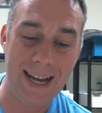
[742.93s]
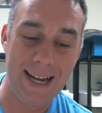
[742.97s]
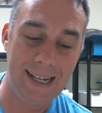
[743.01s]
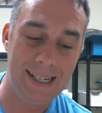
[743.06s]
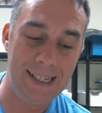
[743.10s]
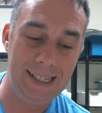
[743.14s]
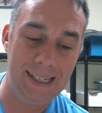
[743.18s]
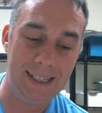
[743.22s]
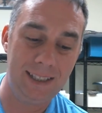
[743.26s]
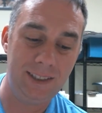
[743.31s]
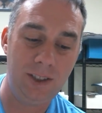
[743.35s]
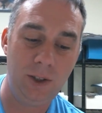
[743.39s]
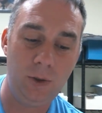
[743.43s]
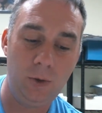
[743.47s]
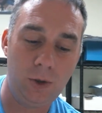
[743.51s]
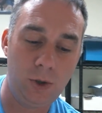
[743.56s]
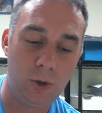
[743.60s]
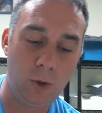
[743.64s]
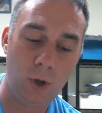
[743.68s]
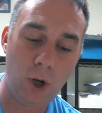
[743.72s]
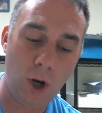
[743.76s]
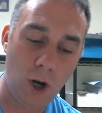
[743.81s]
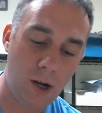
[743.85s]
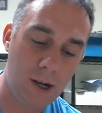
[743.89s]
guy because he
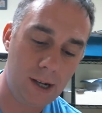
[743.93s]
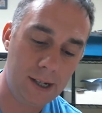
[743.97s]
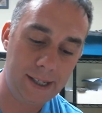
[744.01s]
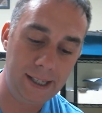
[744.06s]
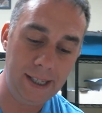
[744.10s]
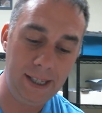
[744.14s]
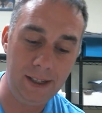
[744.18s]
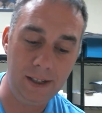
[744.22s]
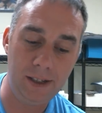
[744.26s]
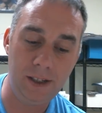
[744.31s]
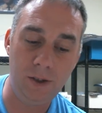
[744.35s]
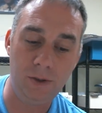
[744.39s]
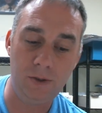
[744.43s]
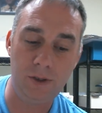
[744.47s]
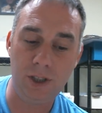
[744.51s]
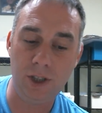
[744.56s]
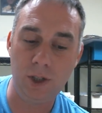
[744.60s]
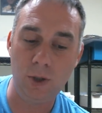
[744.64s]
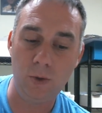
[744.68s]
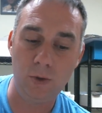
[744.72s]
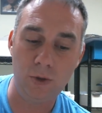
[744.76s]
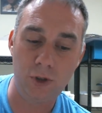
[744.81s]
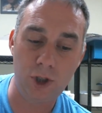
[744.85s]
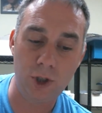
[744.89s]
was so cocky and
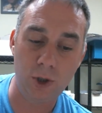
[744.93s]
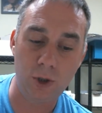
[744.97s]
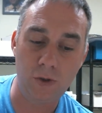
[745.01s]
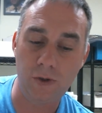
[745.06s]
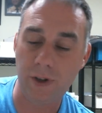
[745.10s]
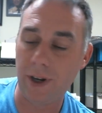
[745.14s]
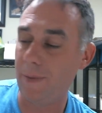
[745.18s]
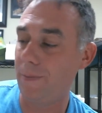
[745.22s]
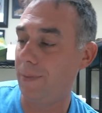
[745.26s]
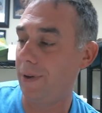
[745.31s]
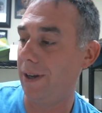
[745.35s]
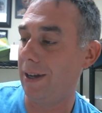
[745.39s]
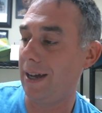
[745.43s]
doing so great,